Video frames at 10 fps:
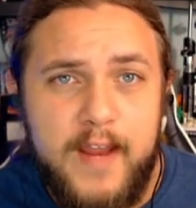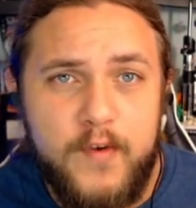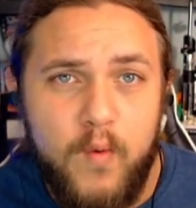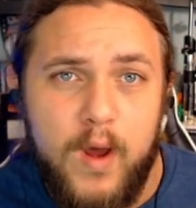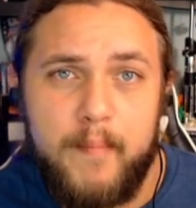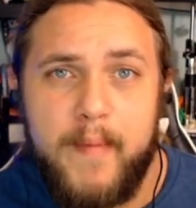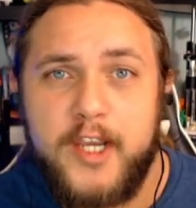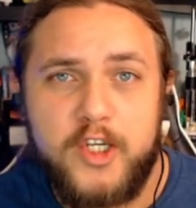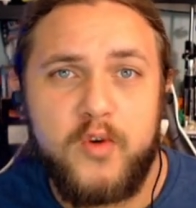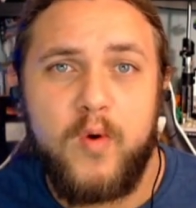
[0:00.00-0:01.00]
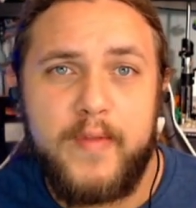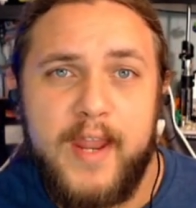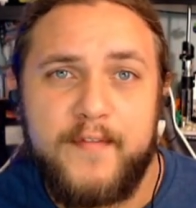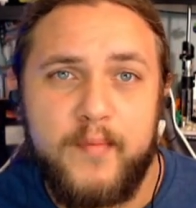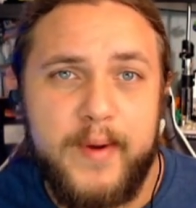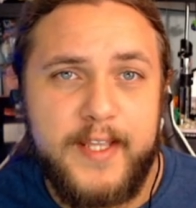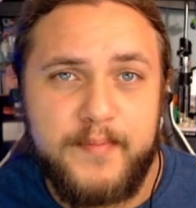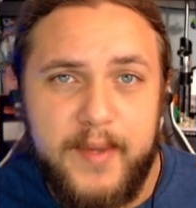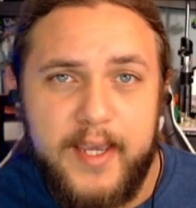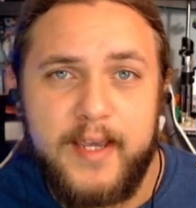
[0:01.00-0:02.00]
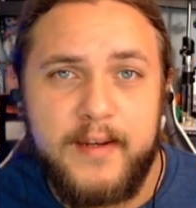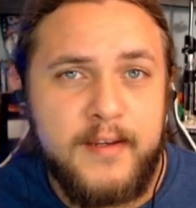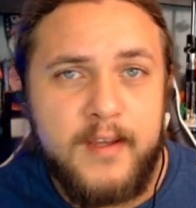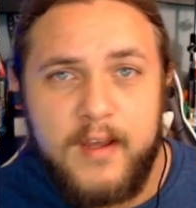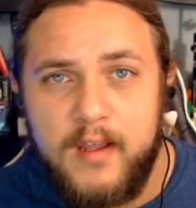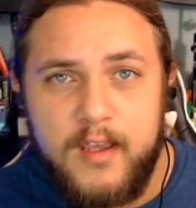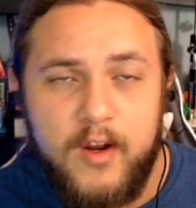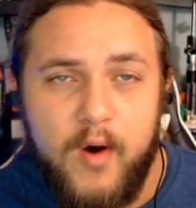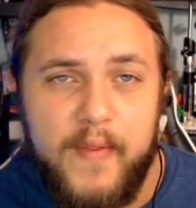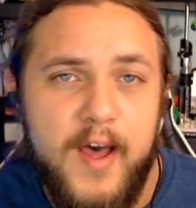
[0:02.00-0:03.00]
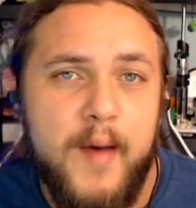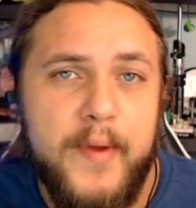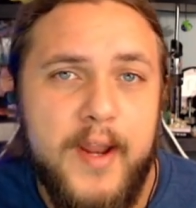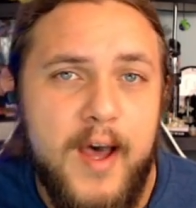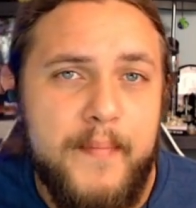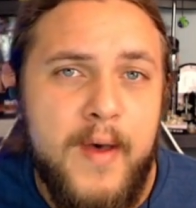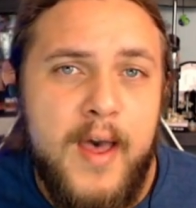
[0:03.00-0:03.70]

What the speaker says: if you want to make sure that everybody's being, on the up and up,